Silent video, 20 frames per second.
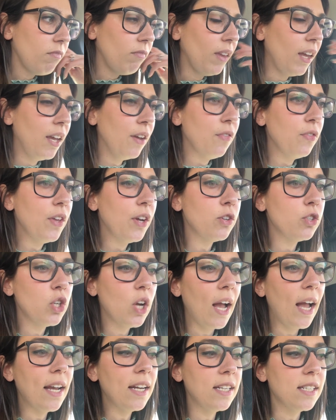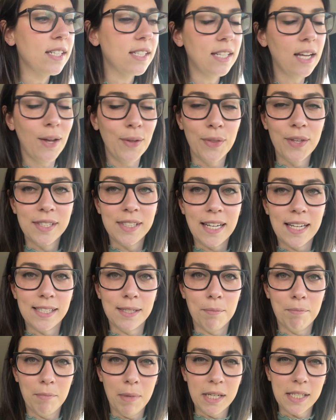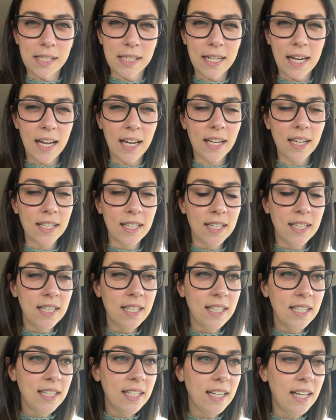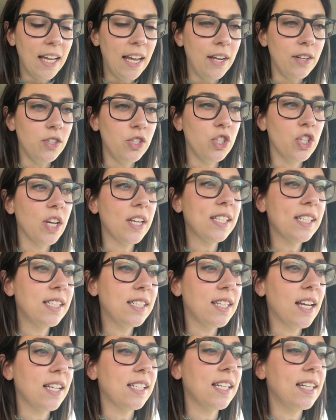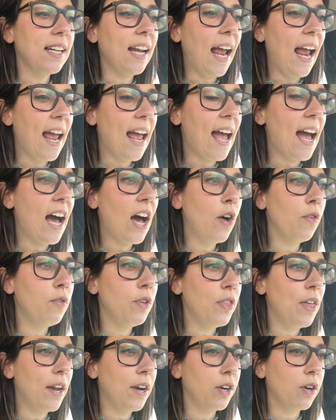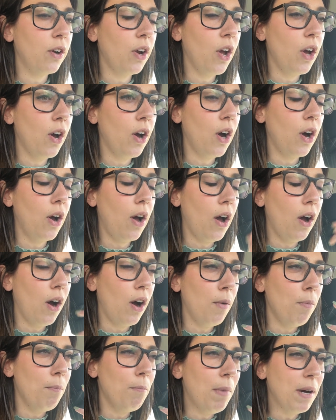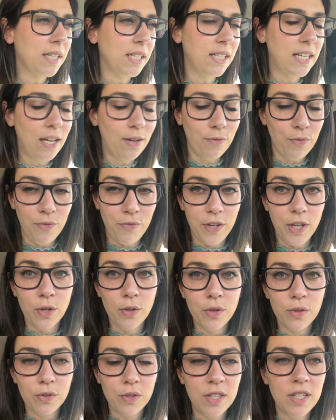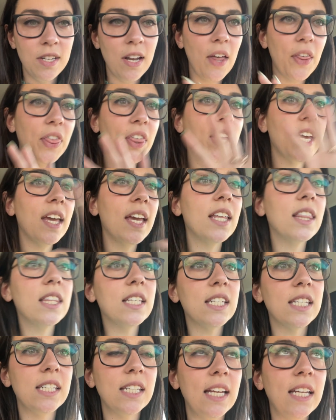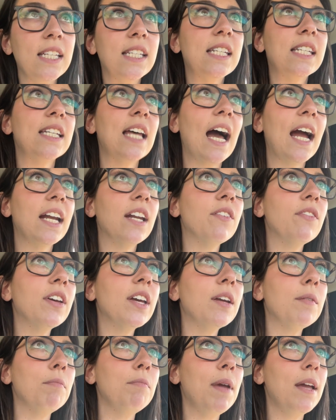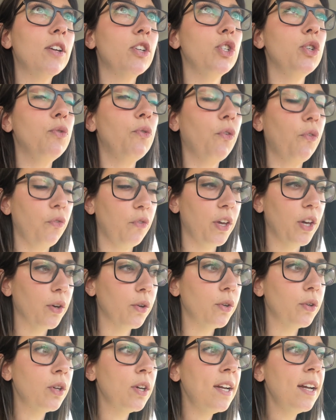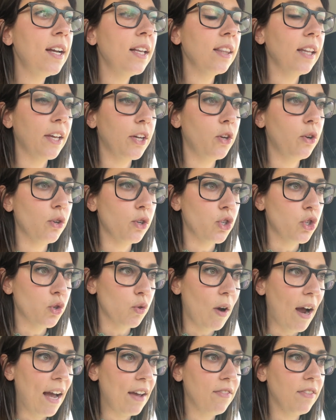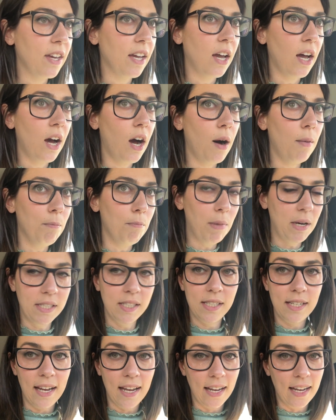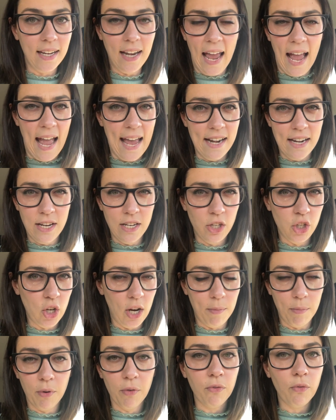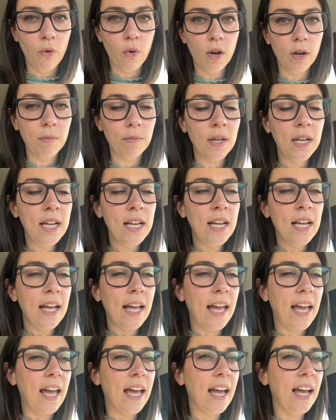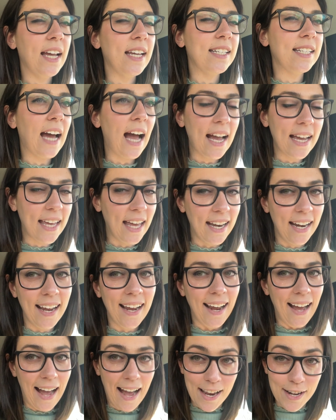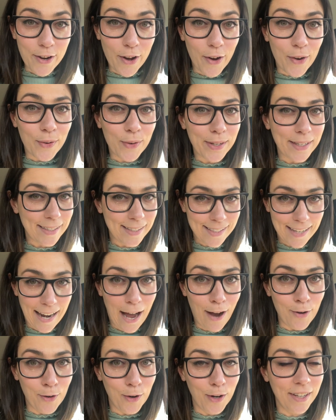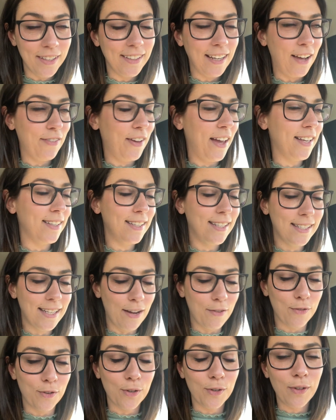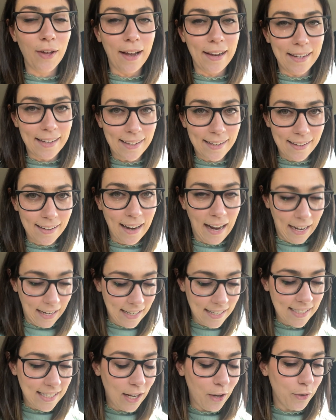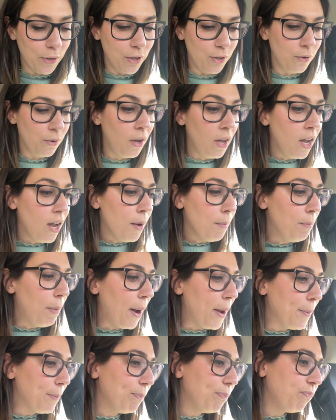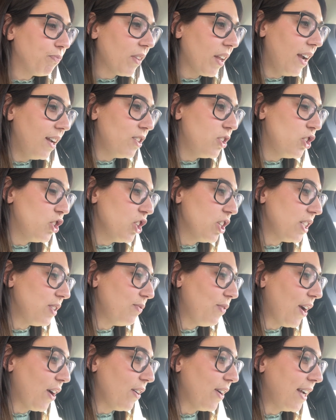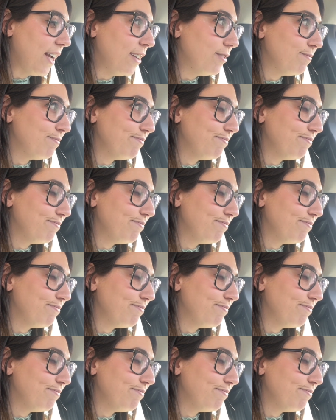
if they're trying to sell this as a Mustang, it just doesn't have that a Mustang feel. Nothing inside of it makes you feel like you're driving a Mustang in any shape or form. And I get it. I know it's not one. I've had several, I can tell you. But it's just very